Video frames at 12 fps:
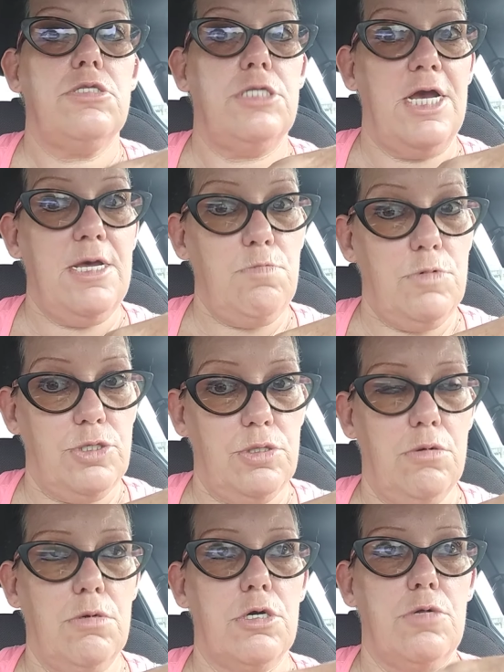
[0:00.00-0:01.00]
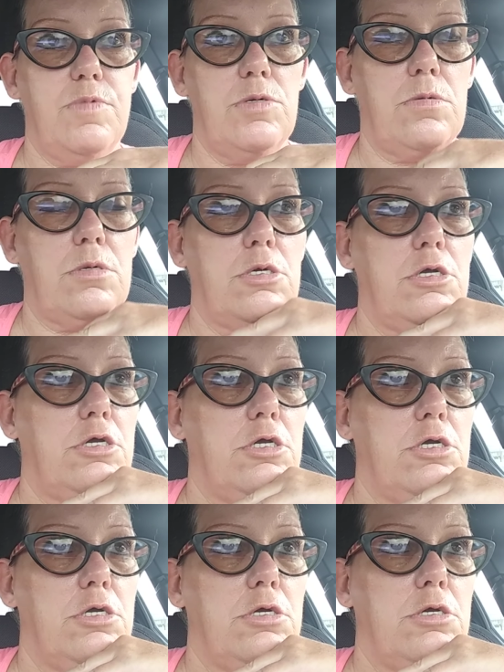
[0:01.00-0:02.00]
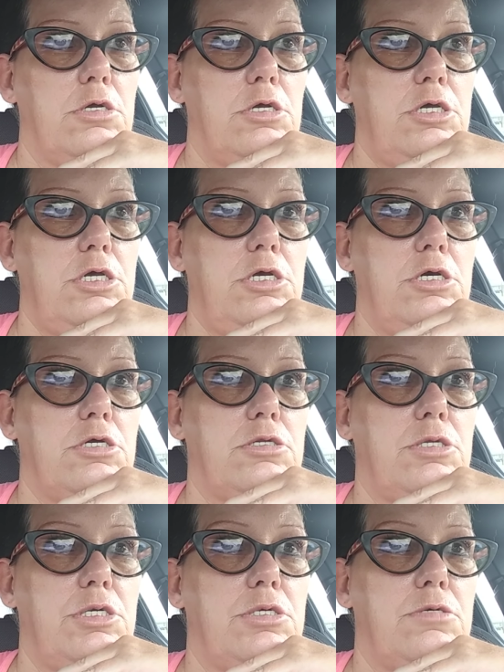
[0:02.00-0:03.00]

that was horrible. And